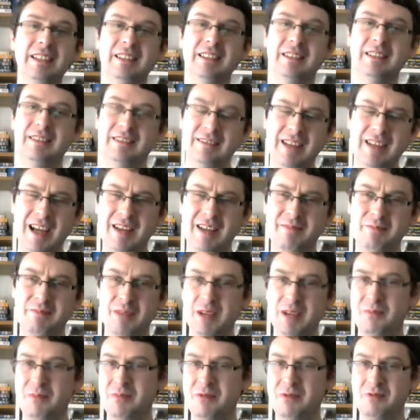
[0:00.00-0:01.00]
And
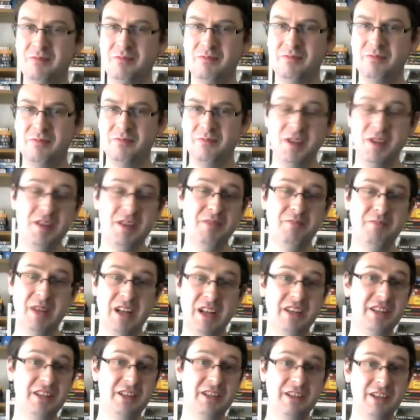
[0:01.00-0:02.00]
people, this
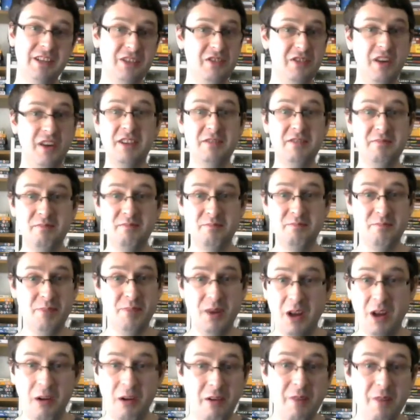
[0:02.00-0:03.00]
military, trying to
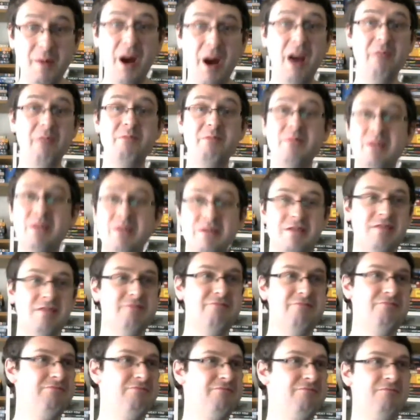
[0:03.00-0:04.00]
blow them up.
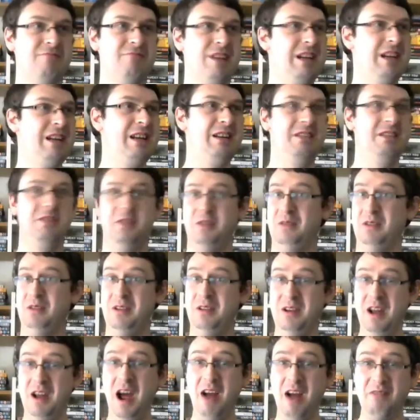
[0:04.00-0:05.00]
Who'd
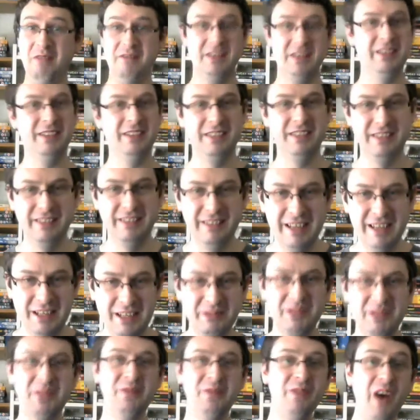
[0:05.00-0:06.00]
have known? This
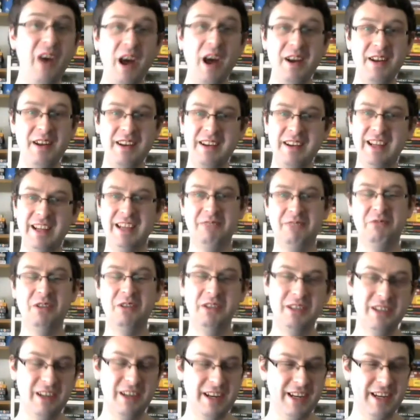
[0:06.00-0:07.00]
was fun. It
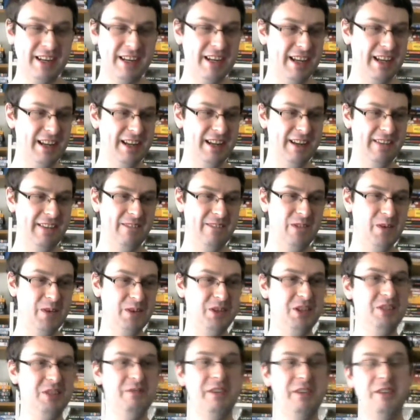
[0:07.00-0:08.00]
was like
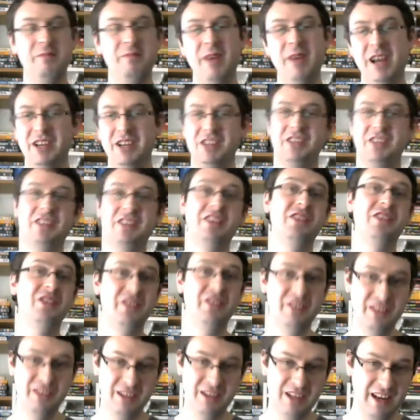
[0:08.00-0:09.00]
what you would imagine a
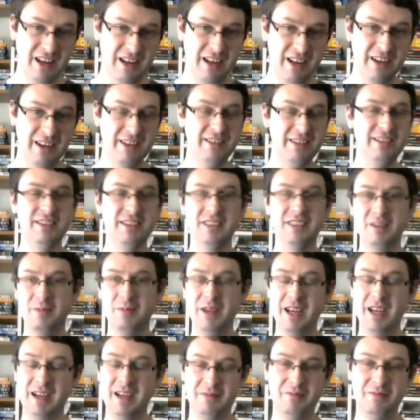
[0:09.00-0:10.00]
Godzilla to
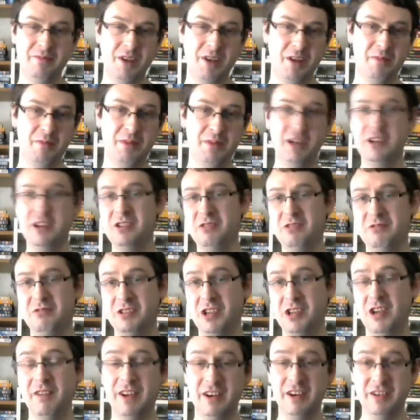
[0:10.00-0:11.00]
be if nobody knew what was
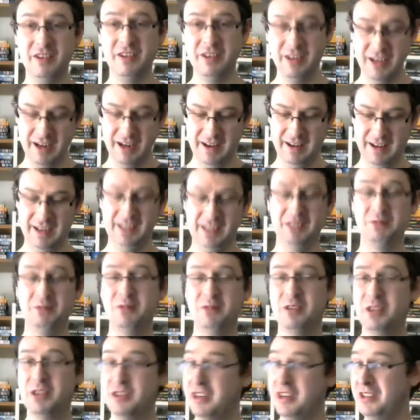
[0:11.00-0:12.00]
going on. It's
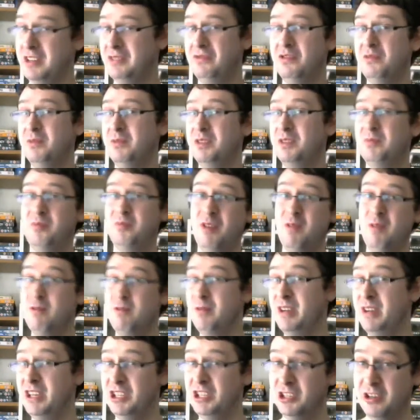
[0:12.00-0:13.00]
what Transformers
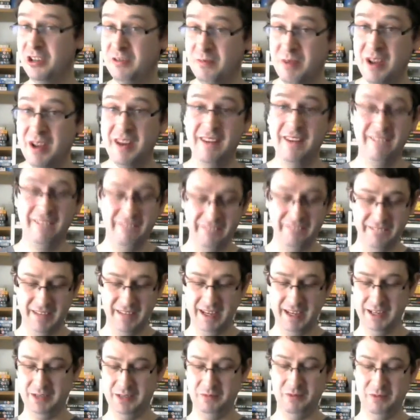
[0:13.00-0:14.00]
probably should be.
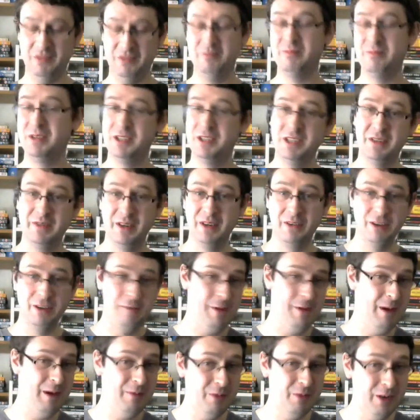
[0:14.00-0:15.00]
It's what Pacific Rim
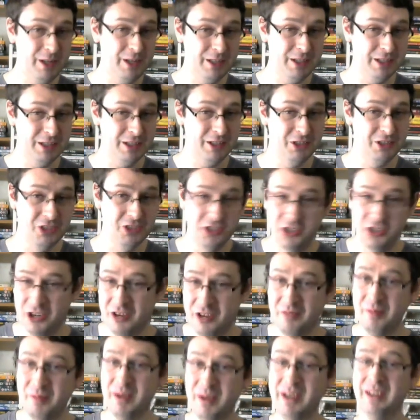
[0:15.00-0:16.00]
Uprising should
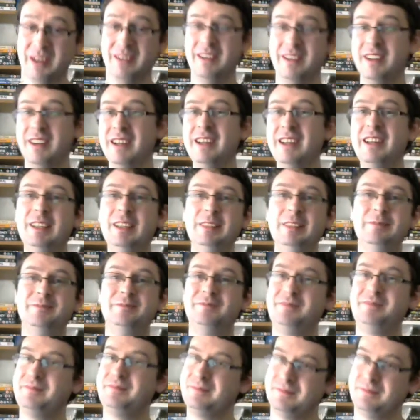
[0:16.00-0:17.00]
have been.
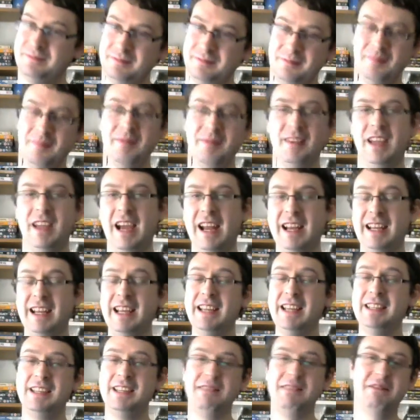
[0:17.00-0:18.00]
And it
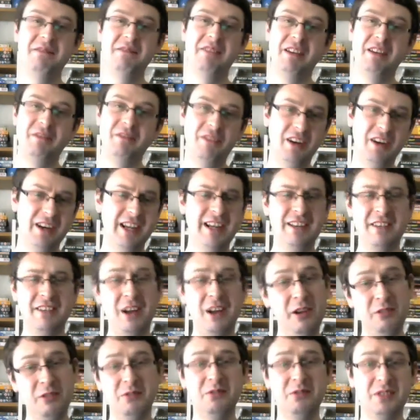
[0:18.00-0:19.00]
gets everything right. It
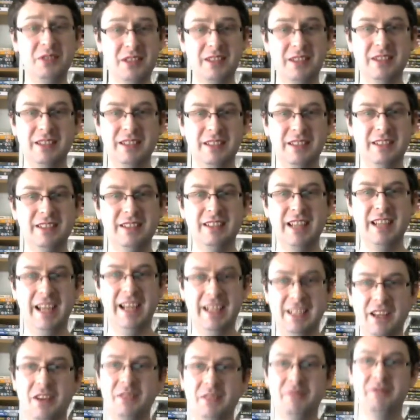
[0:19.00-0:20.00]
knows
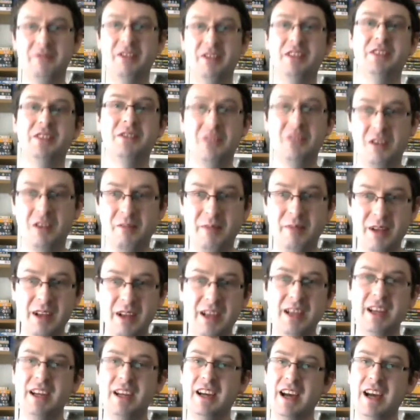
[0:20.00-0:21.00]
it's over the top.
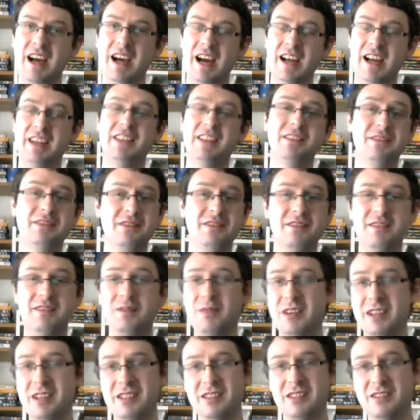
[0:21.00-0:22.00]
And story
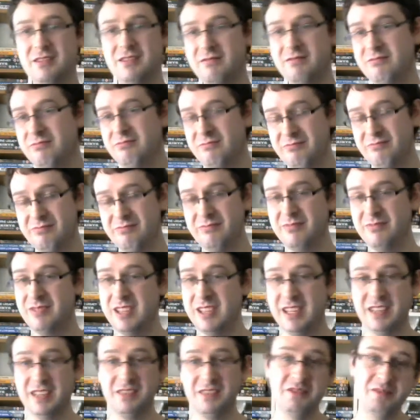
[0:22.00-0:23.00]
works,
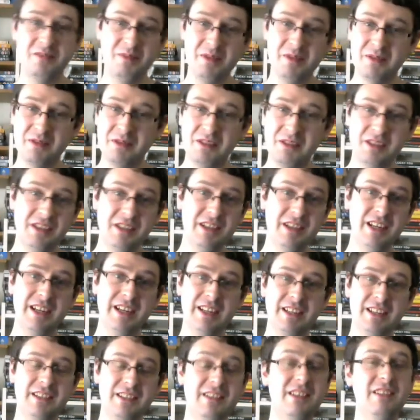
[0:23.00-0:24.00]
ticks all the boxes you need
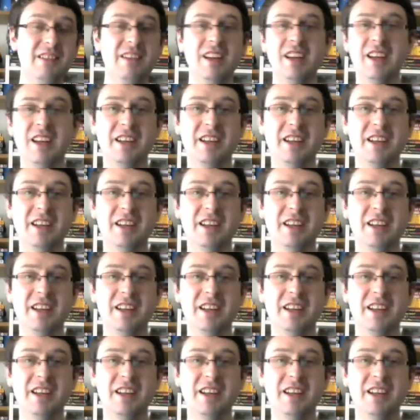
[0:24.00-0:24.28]
it to do.